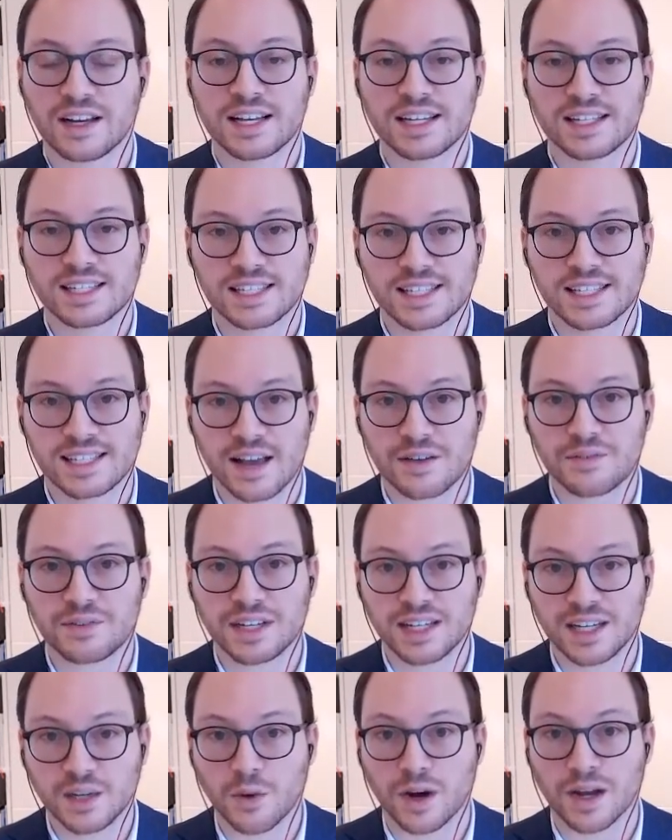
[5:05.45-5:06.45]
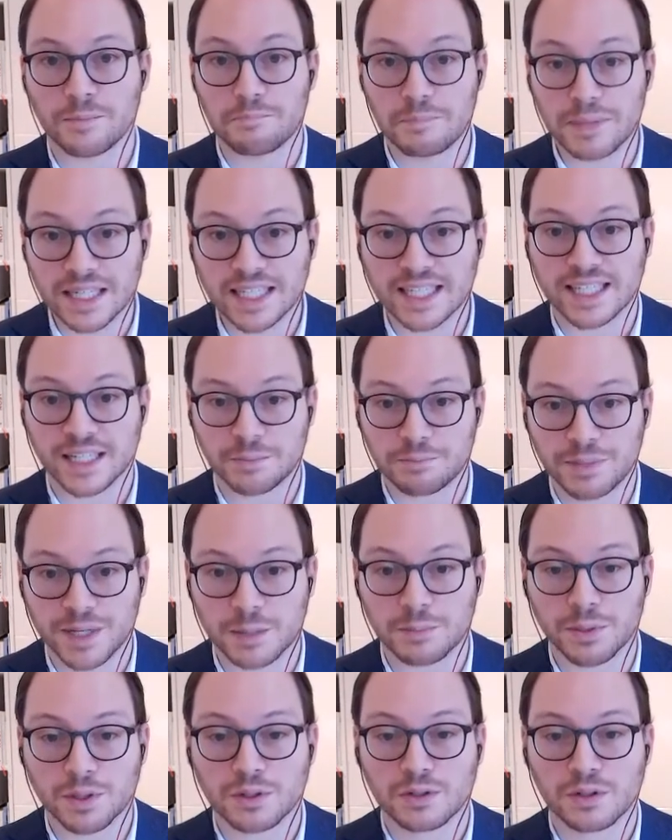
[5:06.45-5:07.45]
71 million
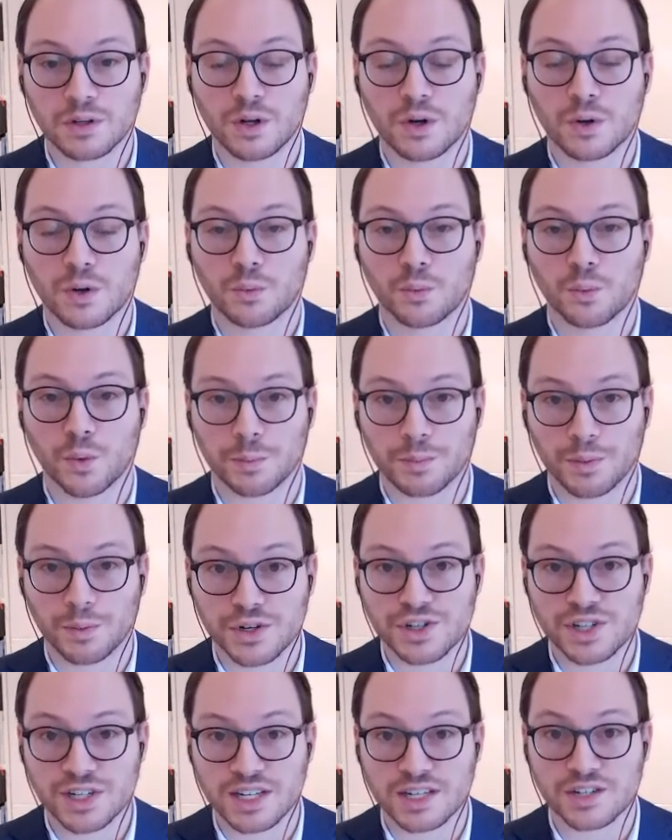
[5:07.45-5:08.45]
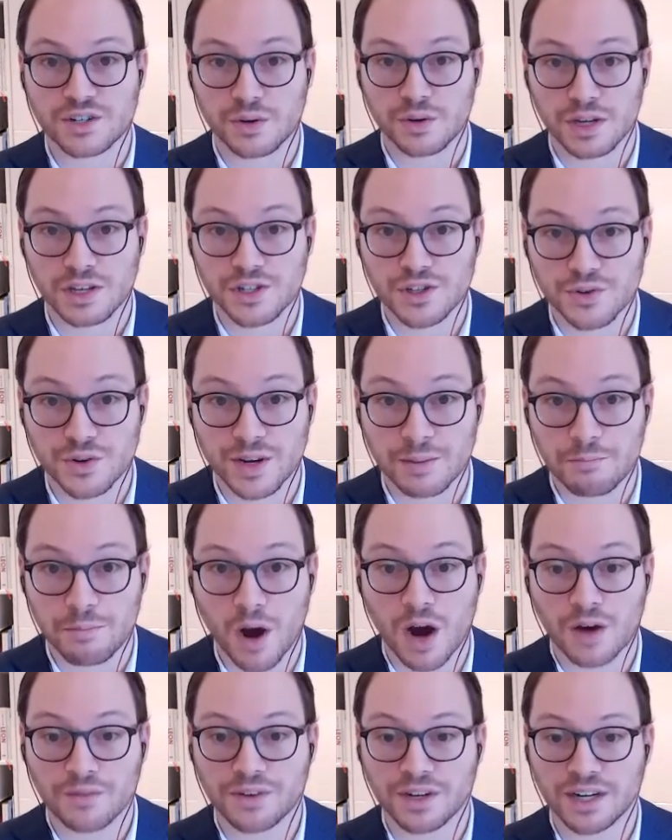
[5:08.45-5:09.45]
people were pushed into extreme
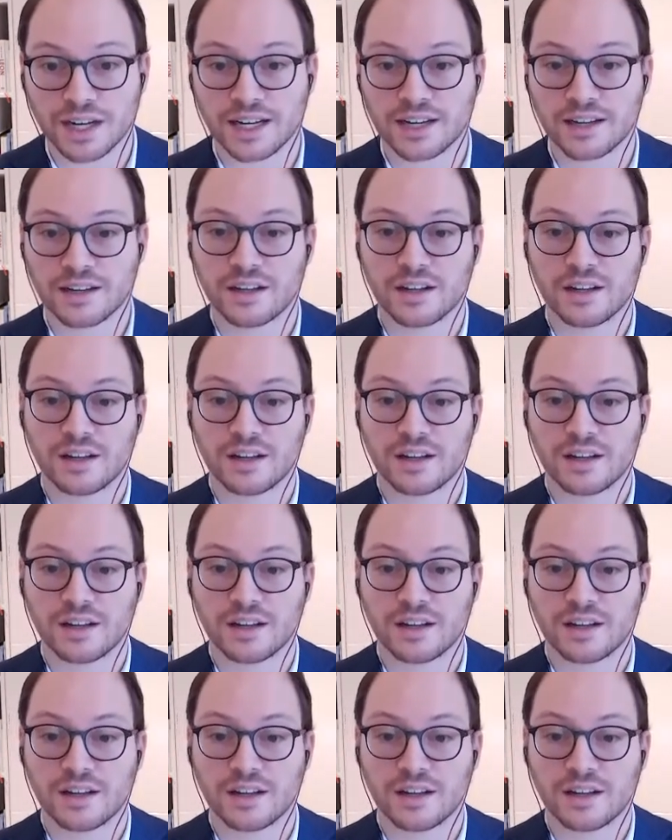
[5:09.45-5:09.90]
poverty.